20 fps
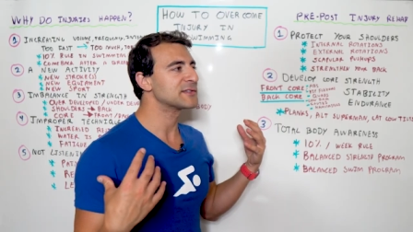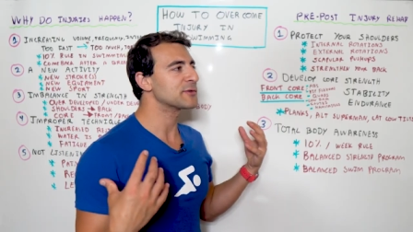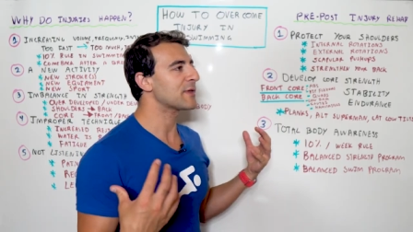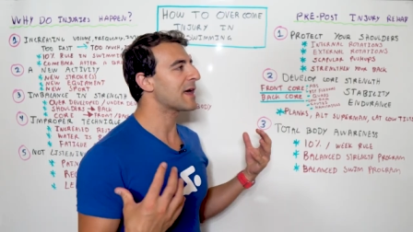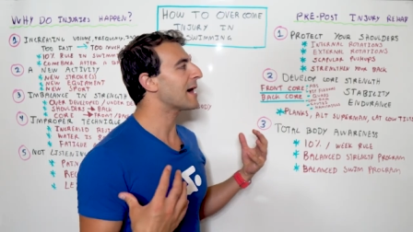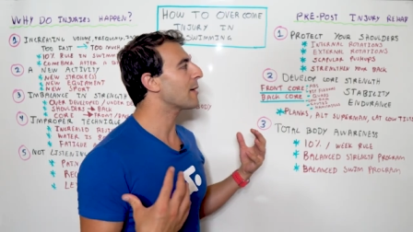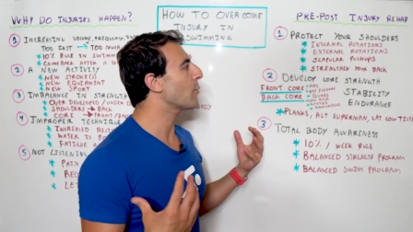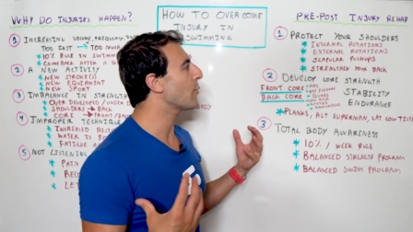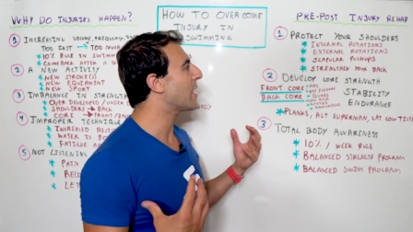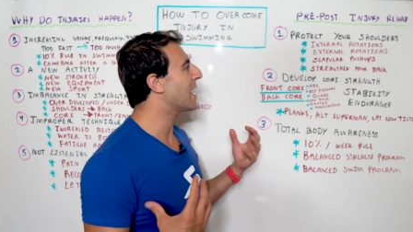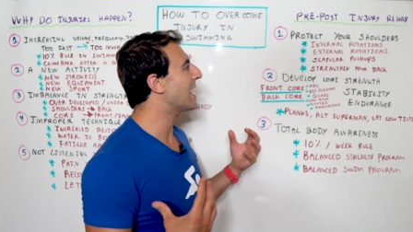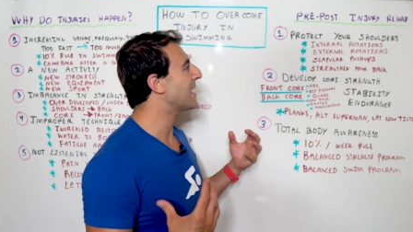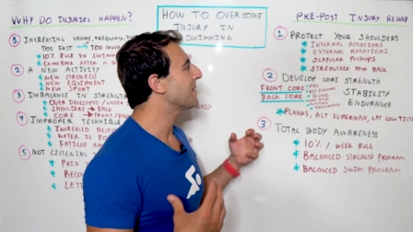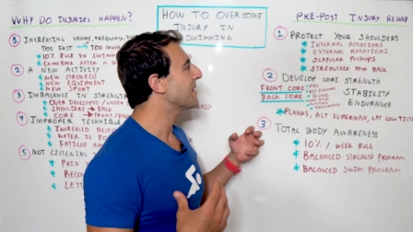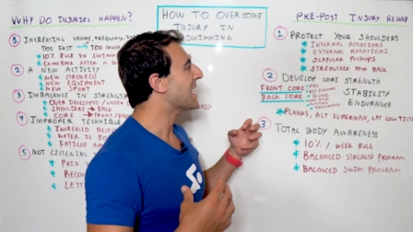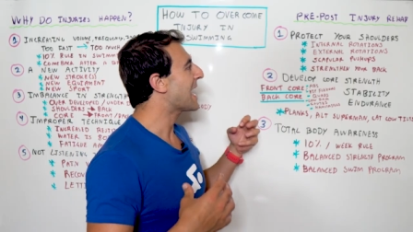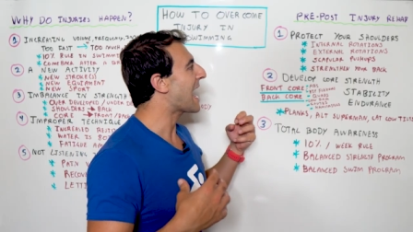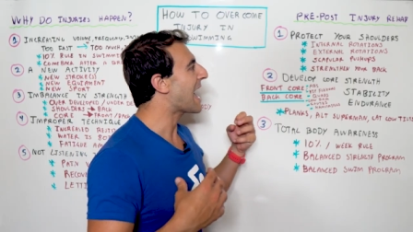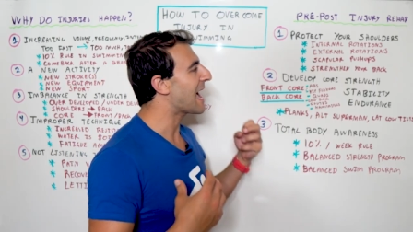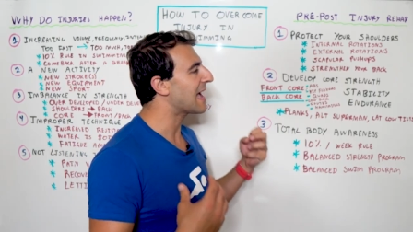So that way,
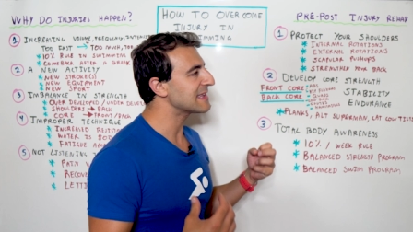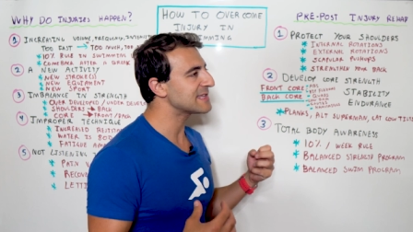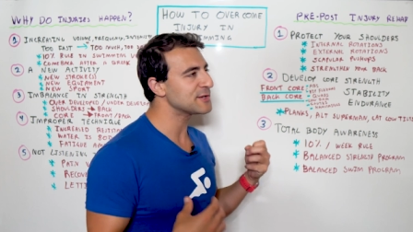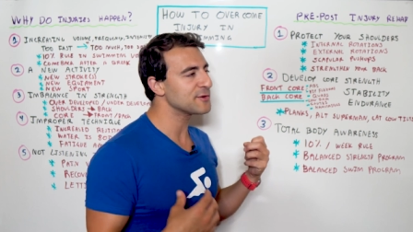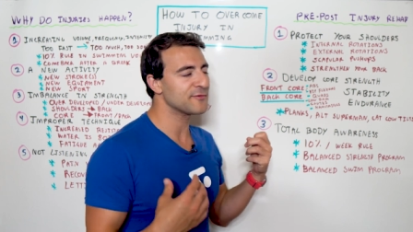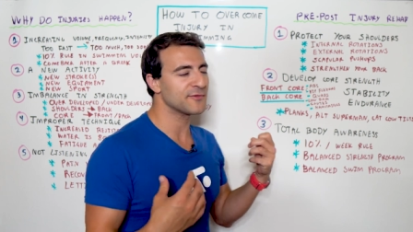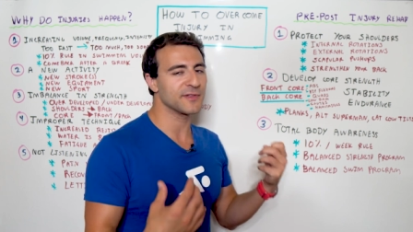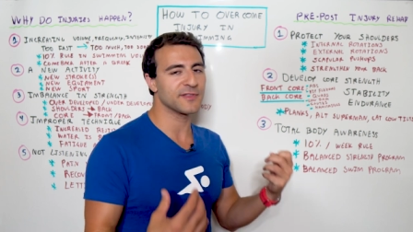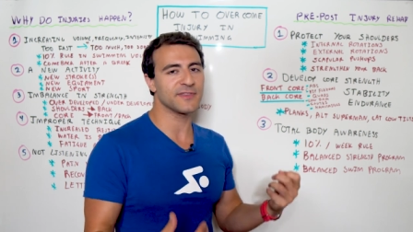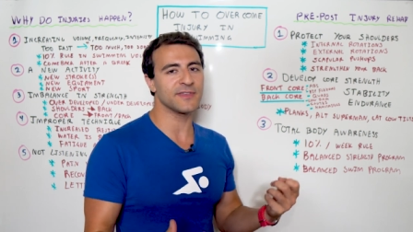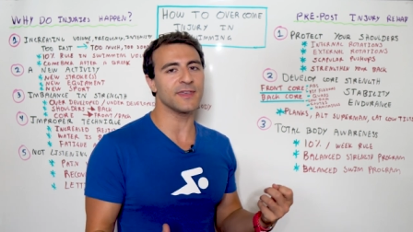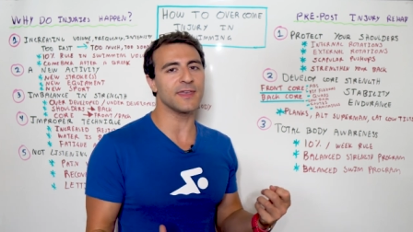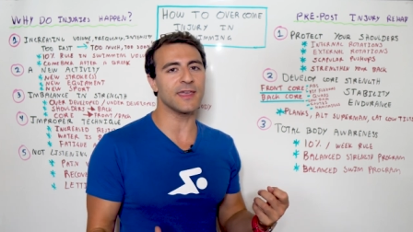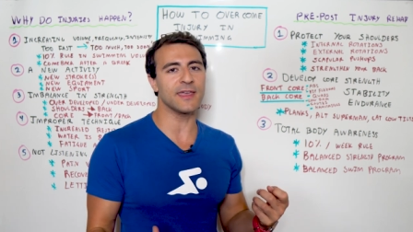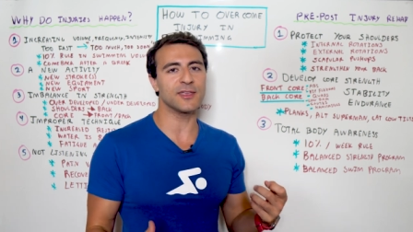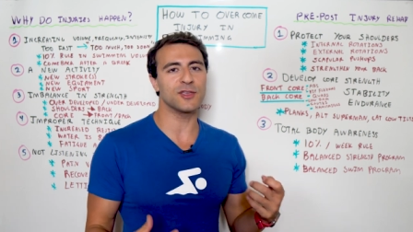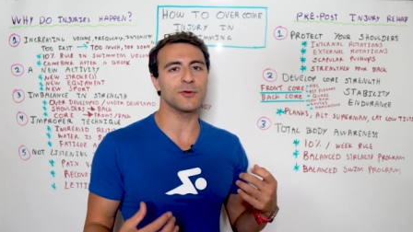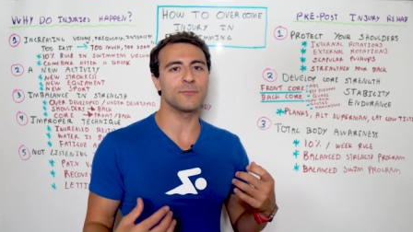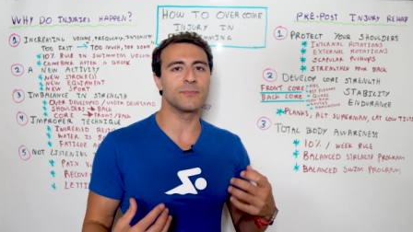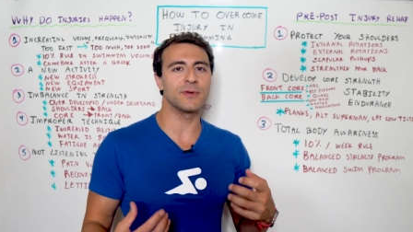as you
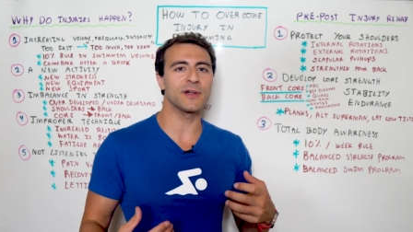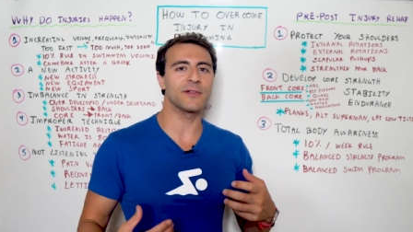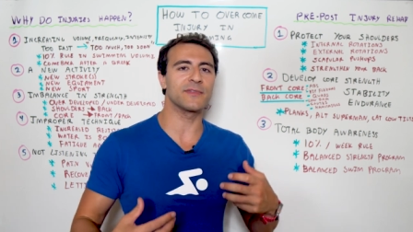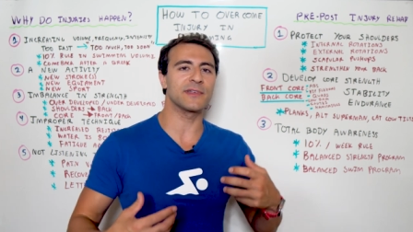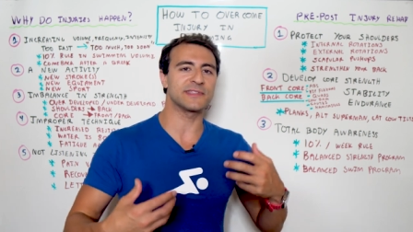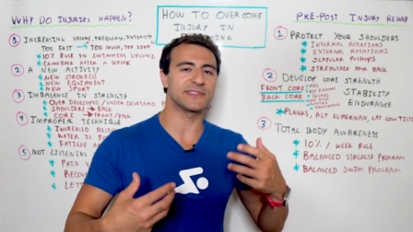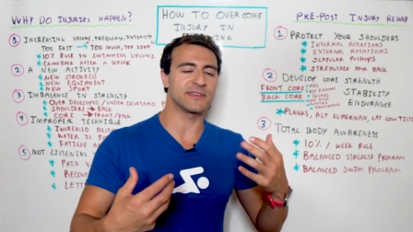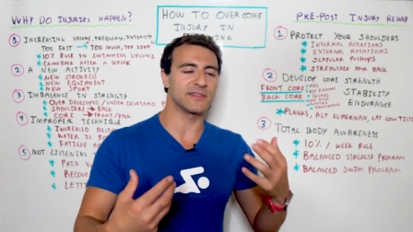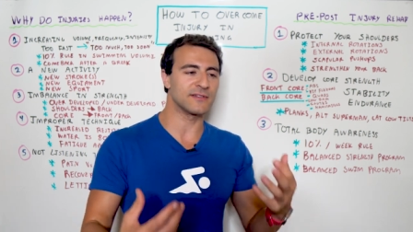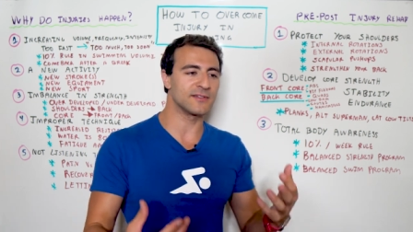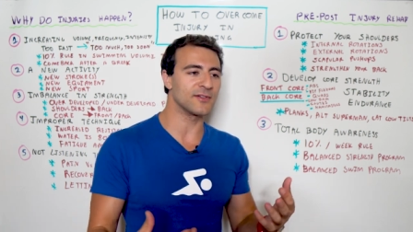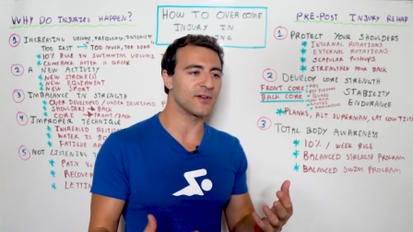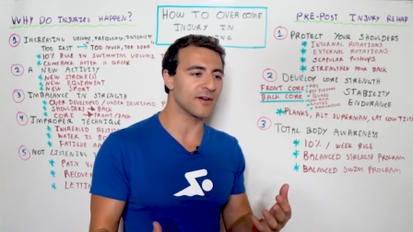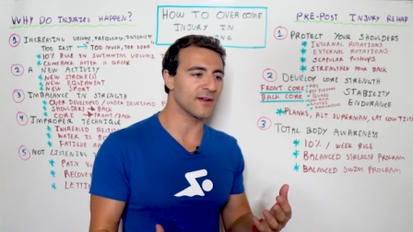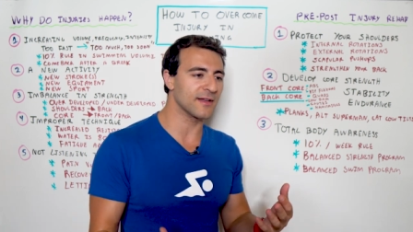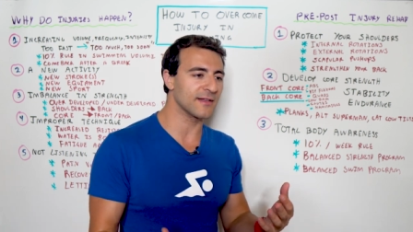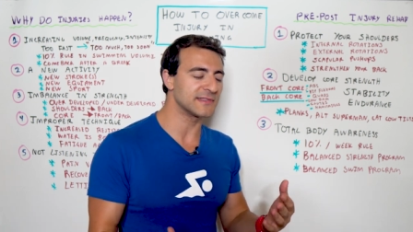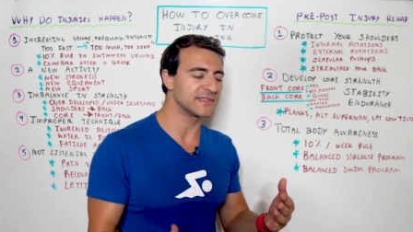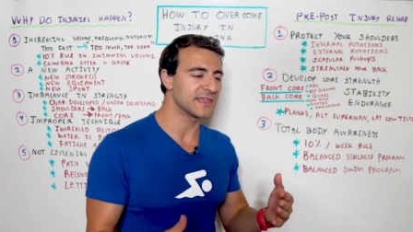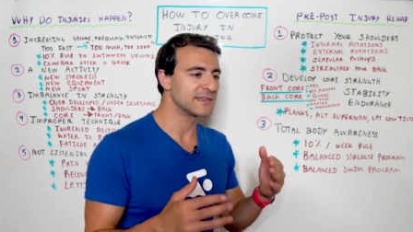fatigue, you build this
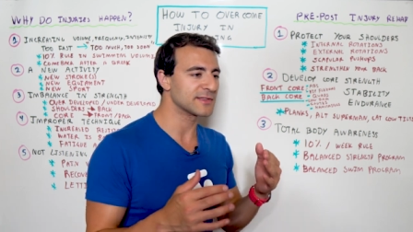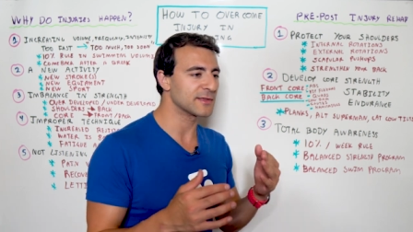endurance.